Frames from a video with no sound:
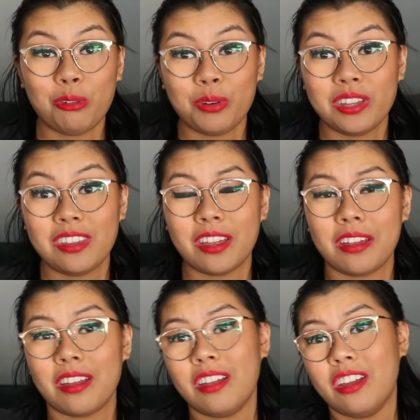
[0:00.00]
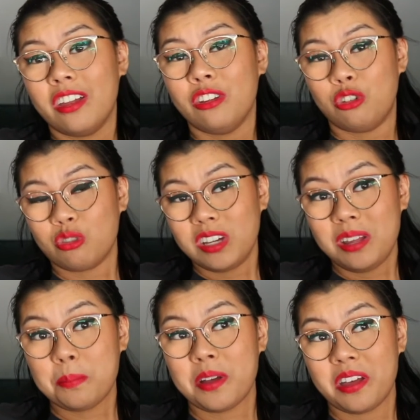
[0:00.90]
with the
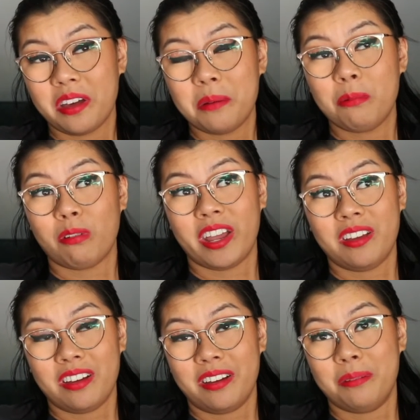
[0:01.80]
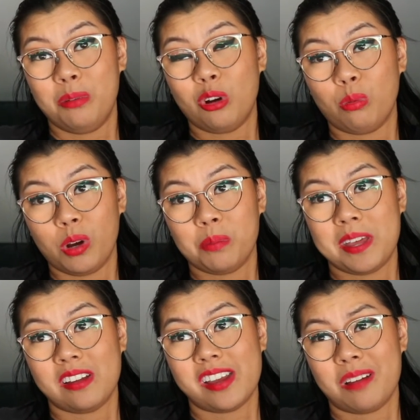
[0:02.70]
dream of right of your work
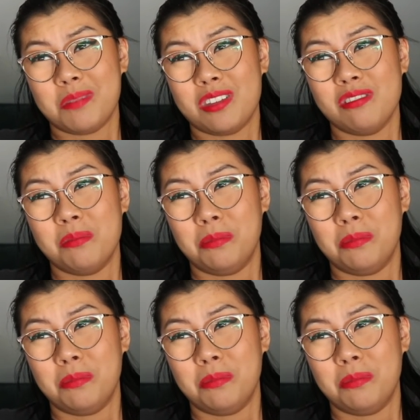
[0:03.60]
being adapted to a